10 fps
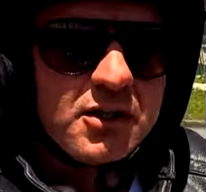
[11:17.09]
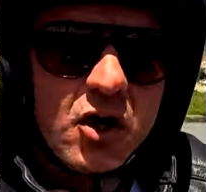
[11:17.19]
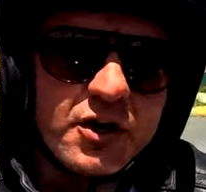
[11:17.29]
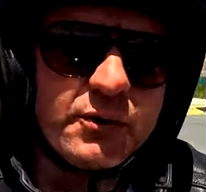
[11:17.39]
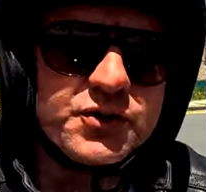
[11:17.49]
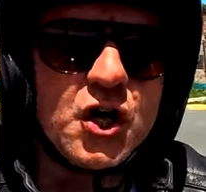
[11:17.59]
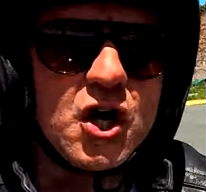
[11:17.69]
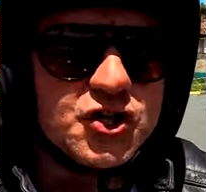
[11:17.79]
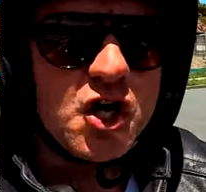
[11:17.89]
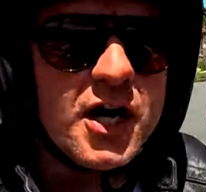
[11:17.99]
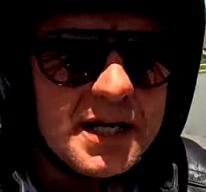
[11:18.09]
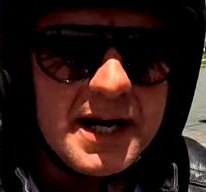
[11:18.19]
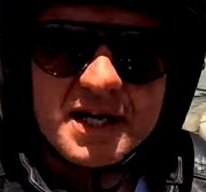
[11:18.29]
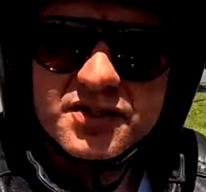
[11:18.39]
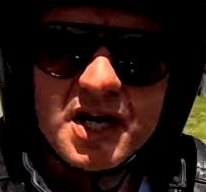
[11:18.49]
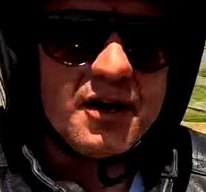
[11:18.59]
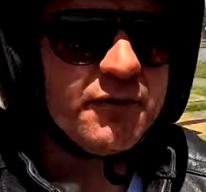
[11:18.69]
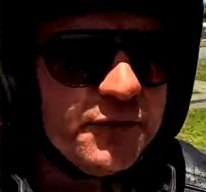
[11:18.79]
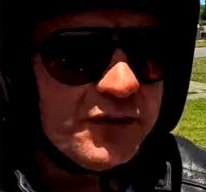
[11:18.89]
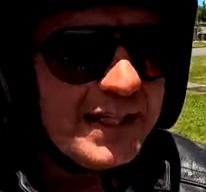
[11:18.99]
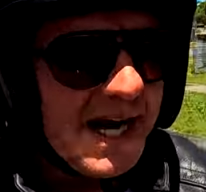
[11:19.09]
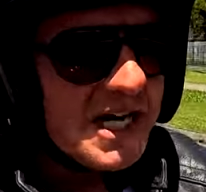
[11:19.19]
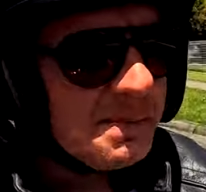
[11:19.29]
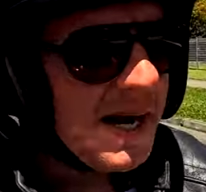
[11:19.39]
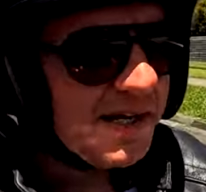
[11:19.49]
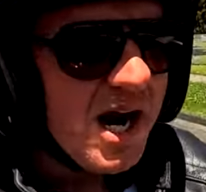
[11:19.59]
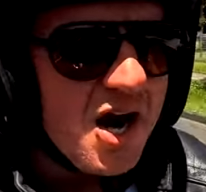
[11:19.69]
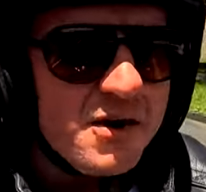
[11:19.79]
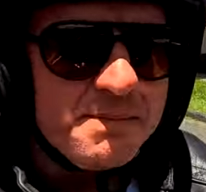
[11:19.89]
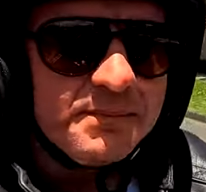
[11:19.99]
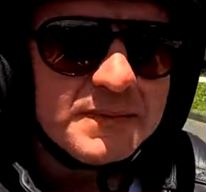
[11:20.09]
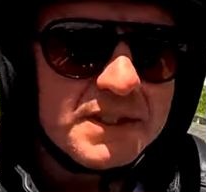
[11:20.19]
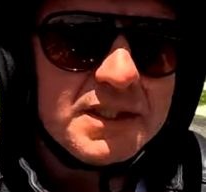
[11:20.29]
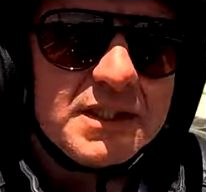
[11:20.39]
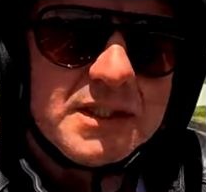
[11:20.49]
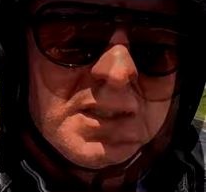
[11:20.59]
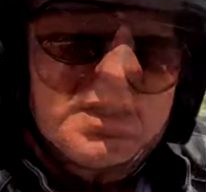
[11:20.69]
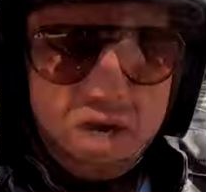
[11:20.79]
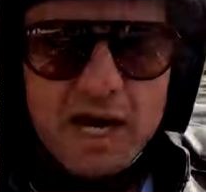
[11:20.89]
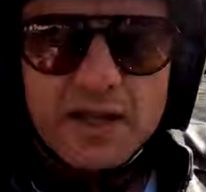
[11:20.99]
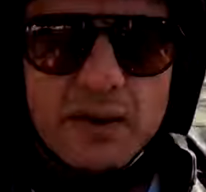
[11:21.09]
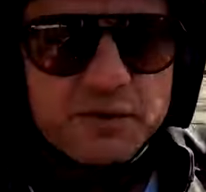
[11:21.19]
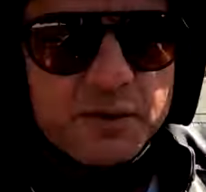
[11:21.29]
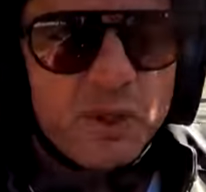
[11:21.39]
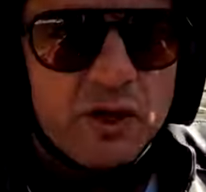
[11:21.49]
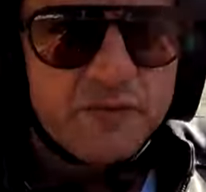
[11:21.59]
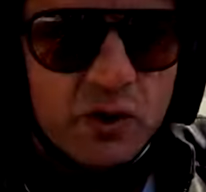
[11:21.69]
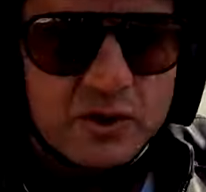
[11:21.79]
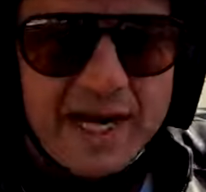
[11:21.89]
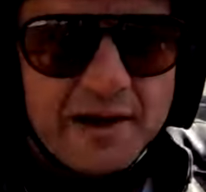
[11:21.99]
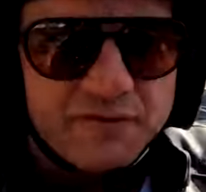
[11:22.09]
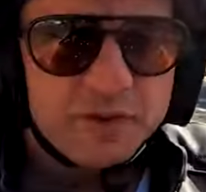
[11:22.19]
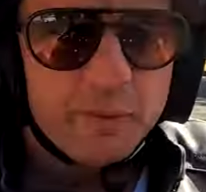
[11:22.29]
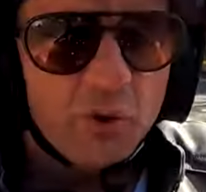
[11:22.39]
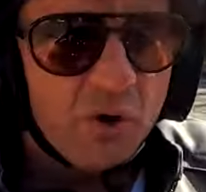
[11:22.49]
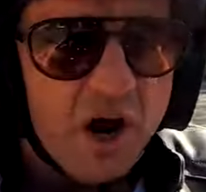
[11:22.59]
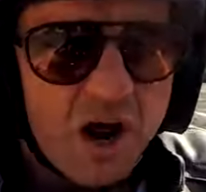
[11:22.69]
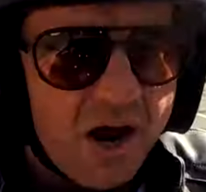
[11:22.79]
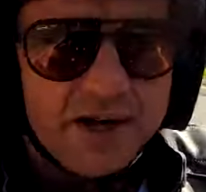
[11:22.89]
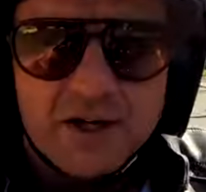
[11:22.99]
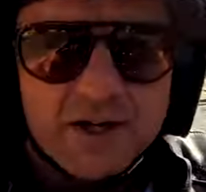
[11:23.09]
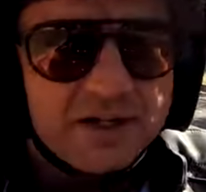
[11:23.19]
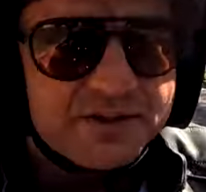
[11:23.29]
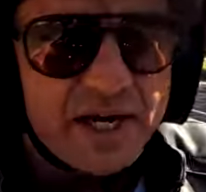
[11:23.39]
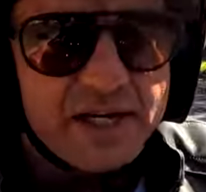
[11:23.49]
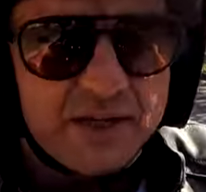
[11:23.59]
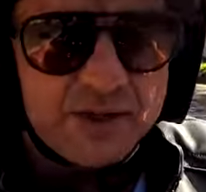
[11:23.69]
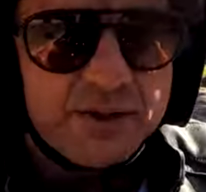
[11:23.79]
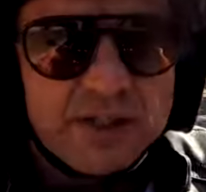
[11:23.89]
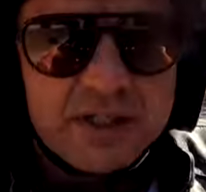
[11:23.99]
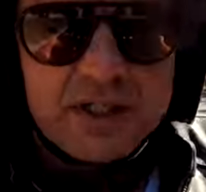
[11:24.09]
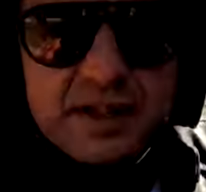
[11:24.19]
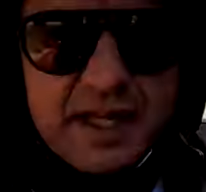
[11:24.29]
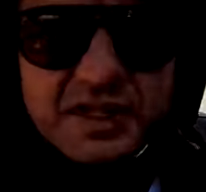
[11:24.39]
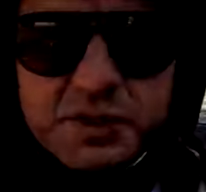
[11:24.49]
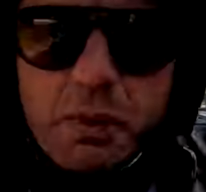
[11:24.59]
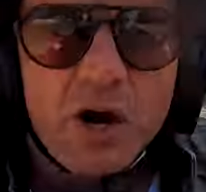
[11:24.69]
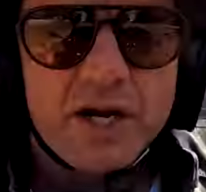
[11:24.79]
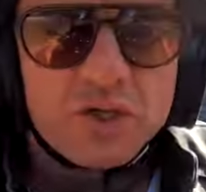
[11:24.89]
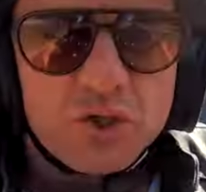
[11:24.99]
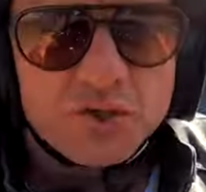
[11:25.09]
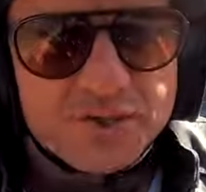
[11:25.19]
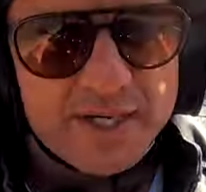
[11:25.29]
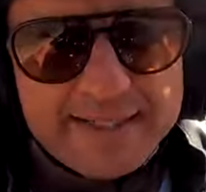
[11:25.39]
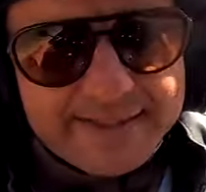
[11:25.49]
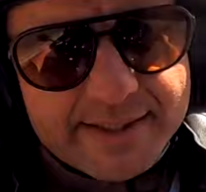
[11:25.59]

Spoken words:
on the return journey now, so 150Ks back home. Well, that was a beautiful, comfortable ride. I got to tell you, that's my new seat.